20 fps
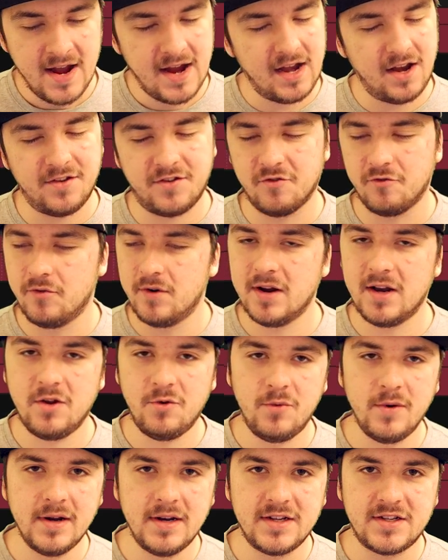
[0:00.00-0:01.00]
It is a really,
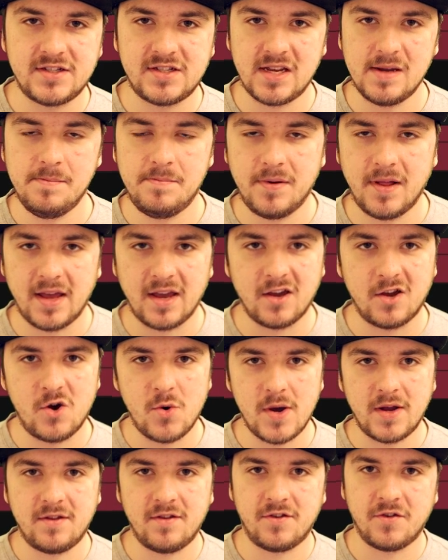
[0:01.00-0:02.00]
really simple and
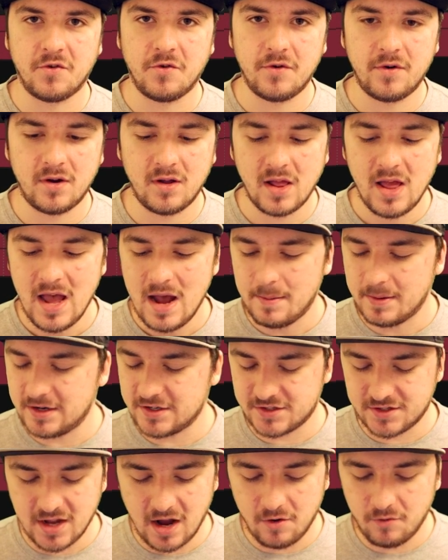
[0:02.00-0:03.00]
quick tutorial, but
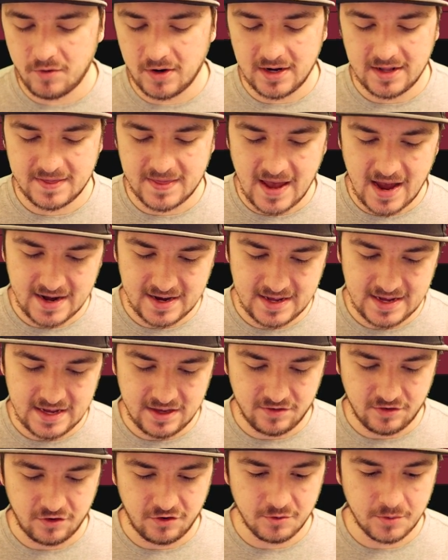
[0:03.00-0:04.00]
it's not really that
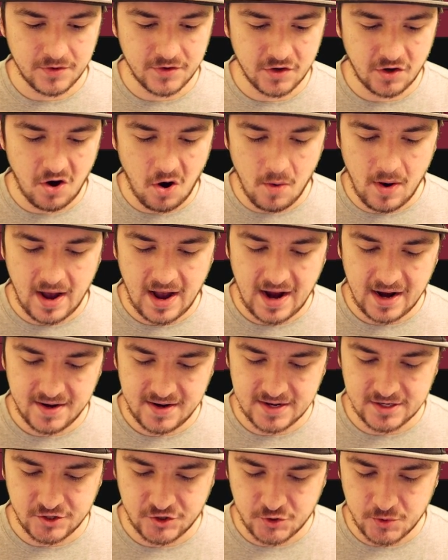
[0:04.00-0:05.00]
easy. You just want to go ahead
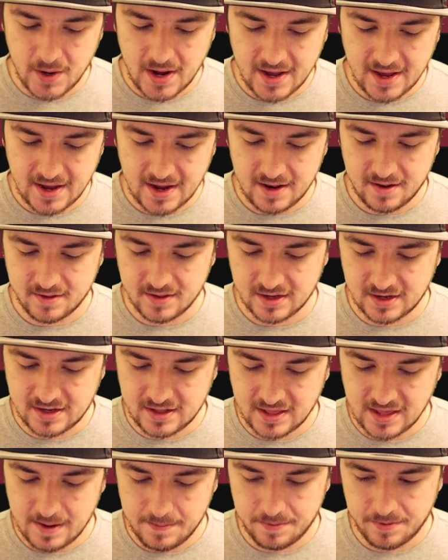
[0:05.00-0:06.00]
and drag in the
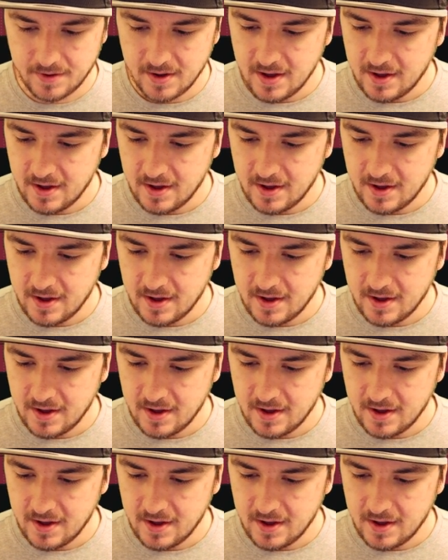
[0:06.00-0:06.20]
clip